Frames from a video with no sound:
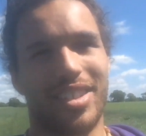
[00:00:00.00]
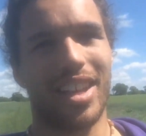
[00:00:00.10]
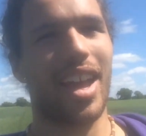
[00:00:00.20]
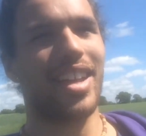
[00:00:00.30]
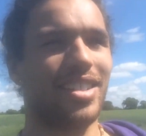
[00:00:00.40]

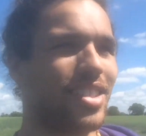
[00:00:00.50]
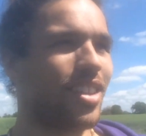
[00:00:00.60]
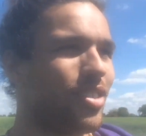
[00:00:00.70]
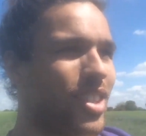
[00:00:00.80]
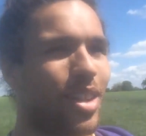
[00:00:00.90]

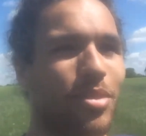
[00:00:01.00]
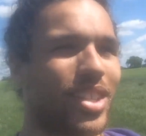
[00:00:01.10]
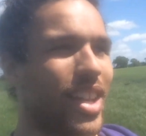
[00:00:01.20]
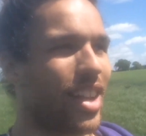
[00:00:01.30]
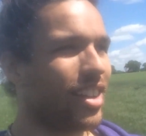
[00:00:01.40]
ACO,
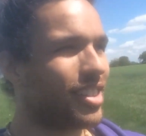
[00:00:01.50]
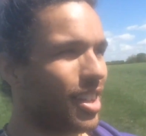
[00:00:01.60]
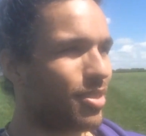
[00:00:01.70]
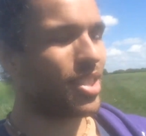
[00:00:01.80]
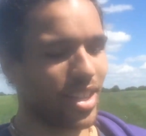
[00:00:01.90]
DMT,
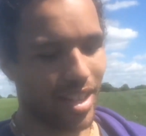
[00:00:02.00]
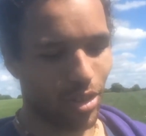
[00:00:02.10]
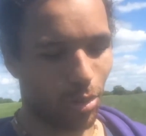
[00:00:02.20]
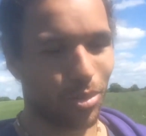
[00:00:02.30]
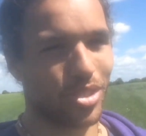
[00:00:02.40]
NN-DMT,
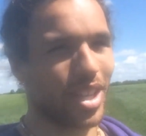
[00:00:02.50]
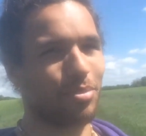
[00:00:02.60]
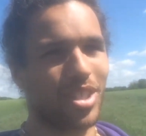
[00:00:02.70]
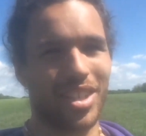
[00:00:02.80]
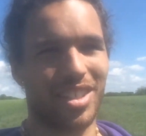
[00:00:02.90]
normal
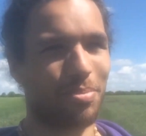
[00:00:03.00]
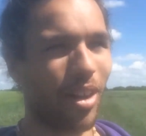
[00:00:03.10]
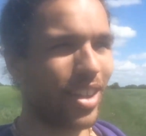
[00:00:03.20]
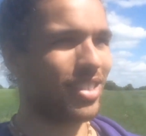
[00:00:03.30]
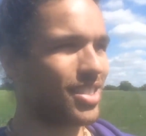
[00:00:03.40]
DMT,
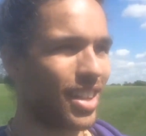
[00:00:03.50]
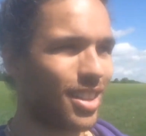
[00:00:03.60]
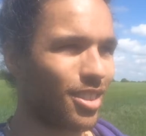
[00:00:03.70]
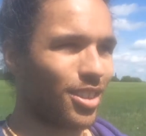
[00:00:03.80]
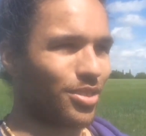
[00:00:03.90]
spice,
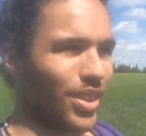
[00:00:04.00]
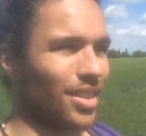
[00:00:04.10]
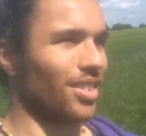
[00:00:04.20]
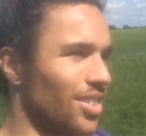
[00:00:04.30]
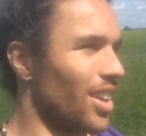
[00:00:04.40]
any of those
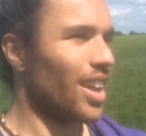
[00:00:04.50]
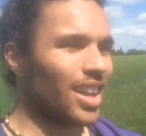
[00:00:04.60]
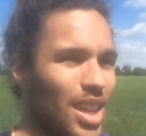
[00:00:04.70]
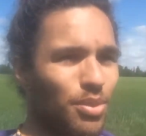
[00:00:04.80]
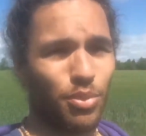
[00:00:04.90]
things,
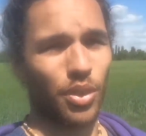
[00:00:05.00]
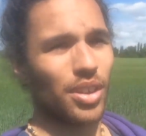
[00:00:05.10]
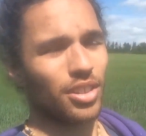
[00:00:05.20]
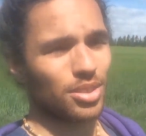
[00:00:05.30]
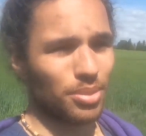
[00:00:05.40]
even
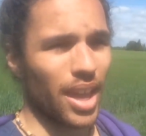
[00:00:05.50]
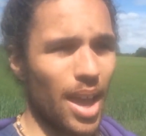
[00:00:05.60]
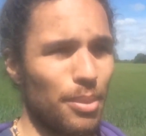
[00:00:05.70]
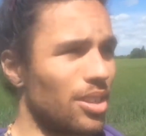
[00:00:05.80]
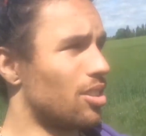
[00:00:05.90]
thrown in some
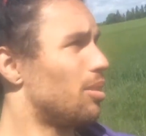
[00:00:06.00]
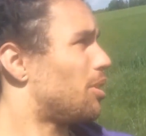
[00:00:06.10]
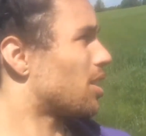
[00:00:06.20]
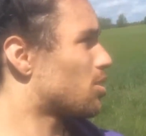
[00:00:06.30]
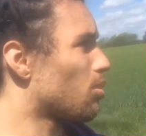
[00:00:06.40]
ketamine to the
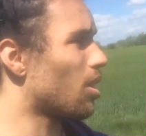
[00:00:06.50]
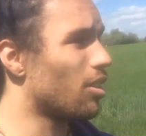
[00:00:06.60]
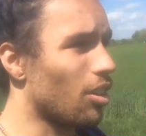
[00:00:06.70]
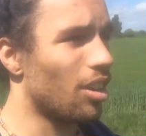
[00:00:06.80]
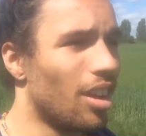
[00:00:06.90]
mix, why
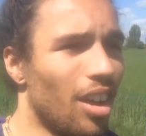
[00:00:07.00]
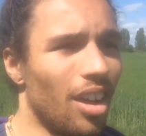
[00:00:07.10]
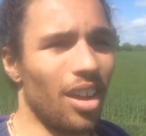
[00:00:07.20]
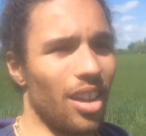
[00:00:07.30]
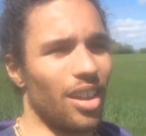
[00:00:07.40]
not?
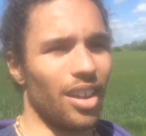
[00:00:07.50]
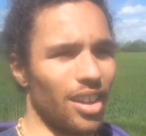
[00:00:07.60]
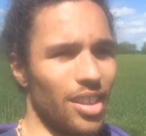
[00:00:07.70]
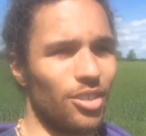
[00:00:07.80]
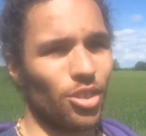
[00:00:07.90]

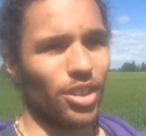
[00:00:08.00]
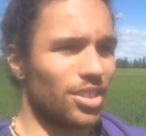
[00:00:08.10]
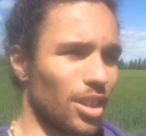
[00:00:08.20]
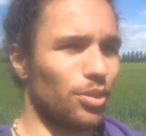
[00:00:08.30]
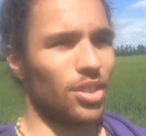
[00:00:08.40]
You've got
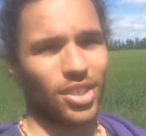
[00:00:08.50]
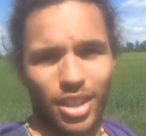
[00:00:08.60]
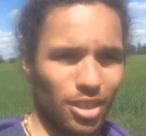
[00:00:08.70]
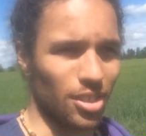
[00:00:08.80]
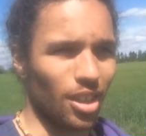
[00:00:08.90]
yourself your
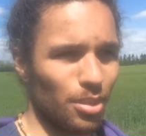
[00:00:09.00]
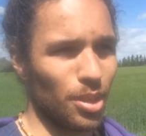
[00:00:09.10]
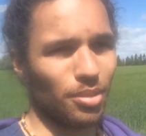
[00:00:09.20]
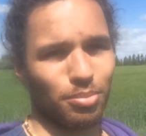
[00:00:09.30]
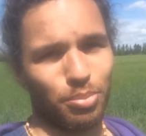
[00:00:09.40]

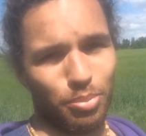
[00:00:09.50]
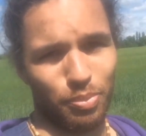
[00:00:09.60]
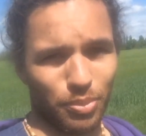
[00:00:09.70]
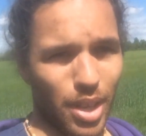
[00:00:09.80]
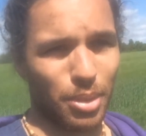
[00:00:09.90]
psilocybin,
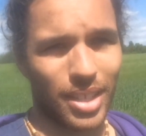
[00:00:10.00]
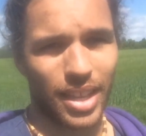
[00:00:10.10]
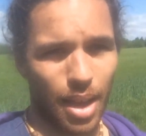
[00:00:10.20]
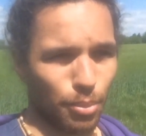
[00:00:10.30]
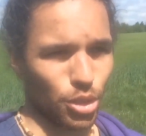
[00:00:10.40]
Liberty
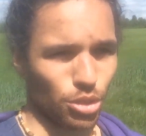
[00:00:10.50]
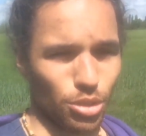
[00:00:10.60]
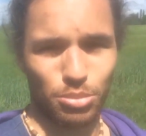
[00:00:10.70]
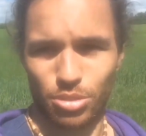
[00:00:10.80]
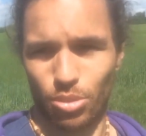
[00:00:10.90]
Cap
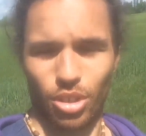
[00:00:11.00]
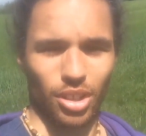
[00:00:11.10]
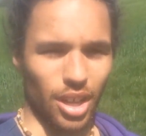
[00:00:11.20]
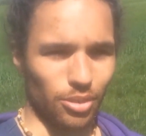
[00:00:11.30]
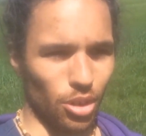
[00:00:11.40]
mushrooms and
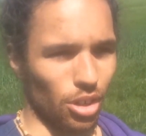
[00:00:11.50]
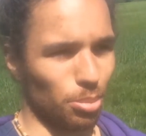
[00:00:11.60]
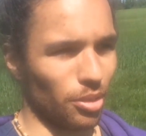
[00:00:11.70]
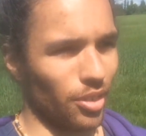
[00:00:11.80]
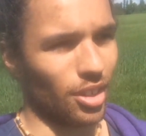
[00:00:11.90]
whatnot. I've got a
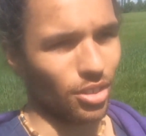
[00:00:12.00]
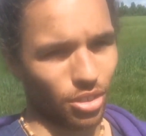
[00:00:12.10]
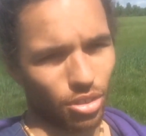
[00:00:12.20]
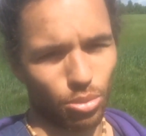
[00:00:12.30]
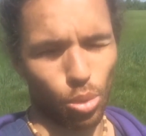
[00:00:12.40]
couple of
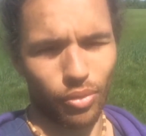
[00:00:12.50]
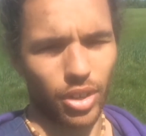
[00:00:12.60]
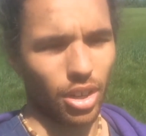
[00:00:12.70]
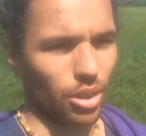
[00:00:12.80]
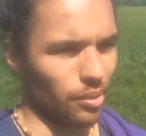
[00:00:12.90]
videos on, one
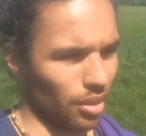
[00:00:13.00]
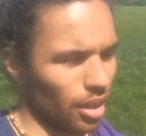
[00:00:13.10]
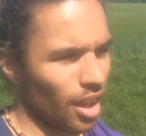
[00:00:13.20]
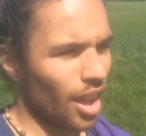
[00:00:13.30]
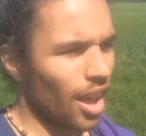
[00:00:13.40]
video
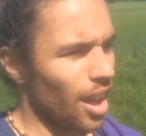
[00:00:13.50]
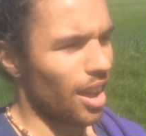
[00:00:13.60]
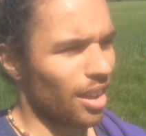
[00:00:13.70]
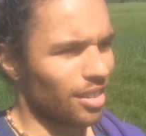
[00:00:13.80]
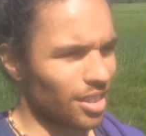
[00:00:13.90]
even.
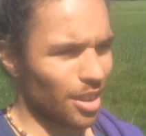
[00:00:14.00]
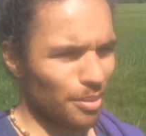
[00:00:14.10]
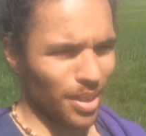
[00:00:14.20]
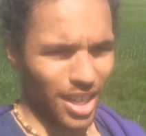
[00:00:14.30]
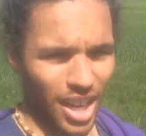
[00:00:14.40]
And
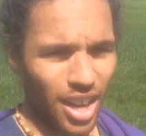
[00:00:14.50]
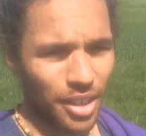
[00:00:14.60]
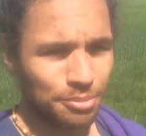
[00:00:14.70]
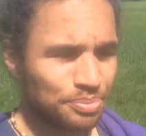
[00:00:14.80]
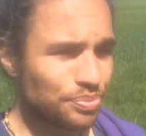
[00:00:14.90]

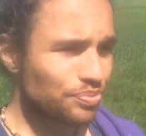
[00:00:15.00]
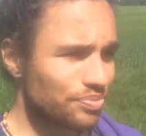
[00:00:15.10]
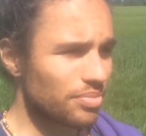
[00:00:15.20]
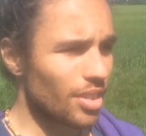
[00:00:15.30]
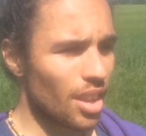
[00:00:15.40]

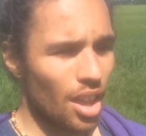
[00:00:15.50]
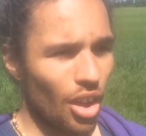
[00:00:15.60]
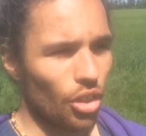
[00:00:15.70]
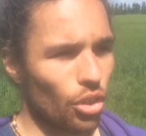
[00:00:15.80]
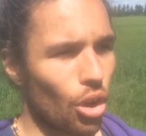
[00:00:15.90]

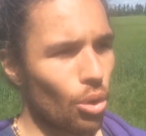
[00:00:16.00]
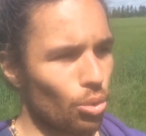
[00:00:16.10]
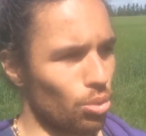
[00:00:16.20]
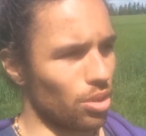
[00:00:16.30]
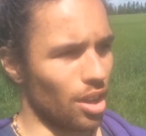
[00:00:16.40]
on the
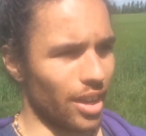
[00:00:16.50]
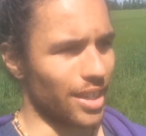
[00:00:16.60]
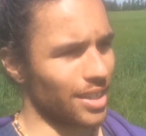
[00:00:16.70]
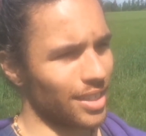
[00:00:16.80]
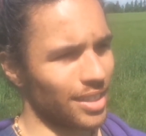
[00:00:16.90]
whole,
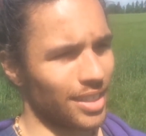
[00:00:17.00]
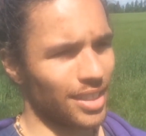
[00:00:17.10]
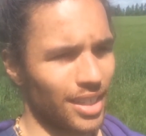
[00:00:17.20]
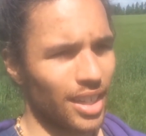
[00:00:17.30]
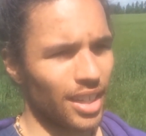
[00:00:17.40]
like,
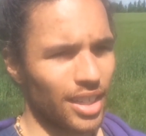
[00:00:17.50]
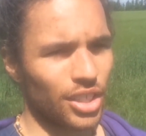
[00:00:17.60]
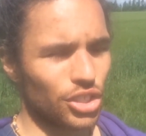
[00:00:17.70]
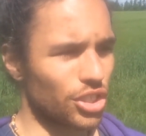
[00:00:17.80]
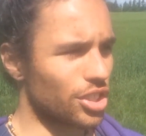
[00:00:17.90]

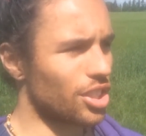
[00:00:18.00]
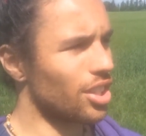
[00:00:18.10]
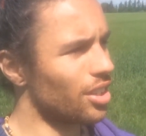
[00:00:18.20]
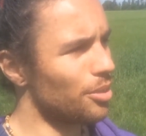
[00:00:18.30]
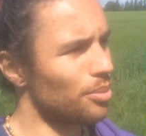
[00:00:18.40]

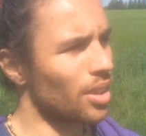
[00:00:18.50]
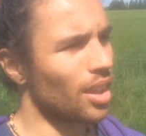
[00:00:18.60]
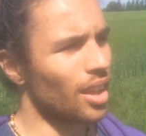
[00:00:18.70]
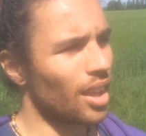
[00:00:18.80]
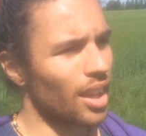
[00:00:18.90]
just,
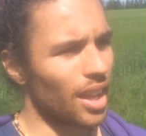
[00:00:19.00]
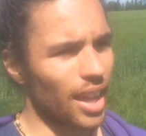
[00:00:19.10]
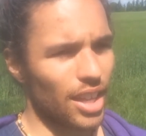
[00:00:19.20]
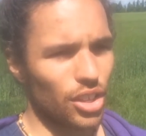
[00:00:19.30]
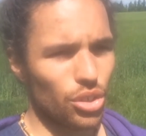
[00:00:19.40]

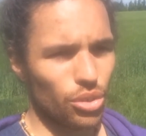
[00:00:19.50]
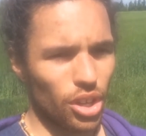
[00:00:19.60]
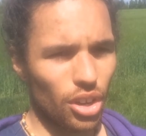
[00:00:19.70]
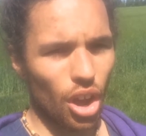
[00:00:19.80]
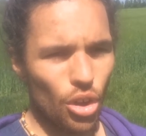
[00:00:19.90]
you
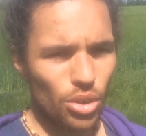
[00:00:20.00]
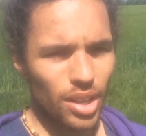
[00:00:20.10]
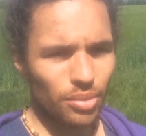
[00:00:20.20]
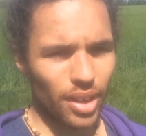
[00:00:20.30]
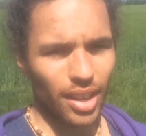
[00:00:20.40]
can
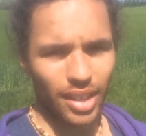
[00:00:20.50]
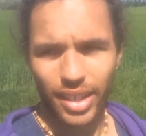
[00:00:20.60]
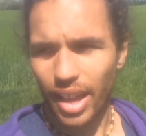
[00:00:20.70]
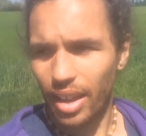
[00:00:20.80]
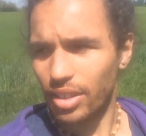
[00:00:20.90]
only
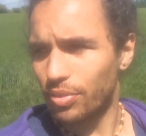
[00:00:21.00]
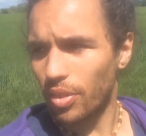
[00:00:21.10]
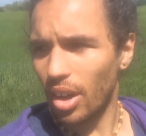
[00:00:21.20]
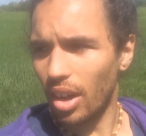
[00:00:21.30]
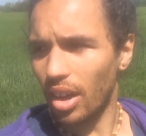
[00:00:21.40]
really get as
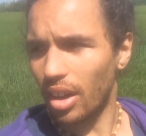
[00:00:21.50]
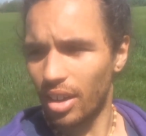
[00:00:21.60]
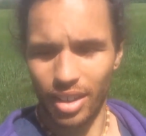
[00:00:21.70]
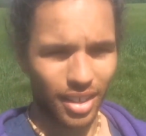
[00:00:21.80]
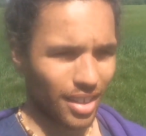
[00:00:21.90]

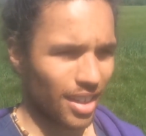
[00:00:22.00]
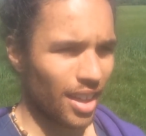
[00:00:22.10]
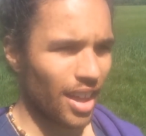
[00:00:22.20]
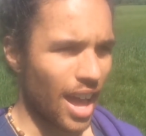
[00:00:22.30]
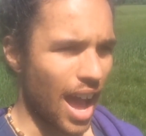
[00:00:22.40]
far
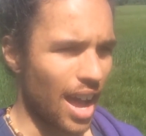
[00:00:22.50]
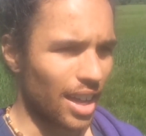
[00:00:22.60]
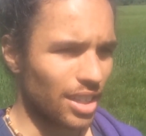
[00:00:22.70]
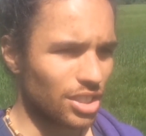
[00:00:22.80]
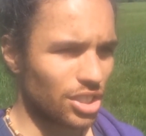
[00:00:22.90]

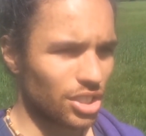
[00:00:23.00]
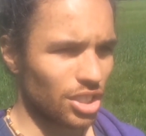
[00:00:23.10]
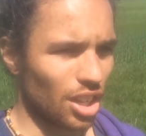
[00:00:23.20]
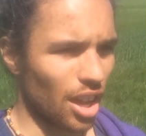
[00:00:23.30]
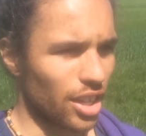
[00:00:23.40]
as
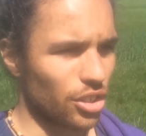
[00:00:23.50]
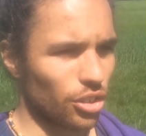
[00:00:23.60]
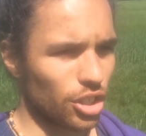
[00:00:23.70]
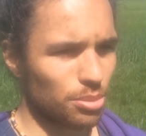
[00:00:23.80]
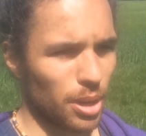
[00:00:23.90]
like
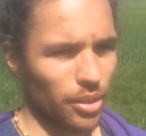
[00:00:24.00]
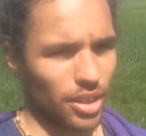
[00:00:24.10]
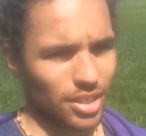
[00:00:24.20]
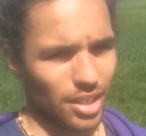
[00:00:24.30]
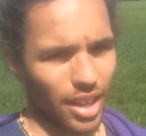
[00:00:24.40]
your
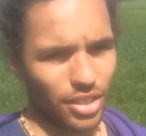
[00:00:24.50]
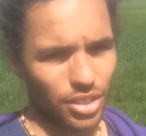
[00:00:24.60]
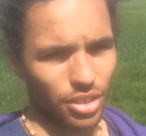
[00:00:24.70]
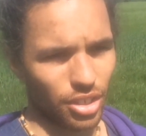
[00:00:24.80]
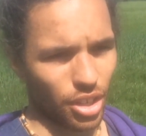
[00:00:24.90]
experience lets you to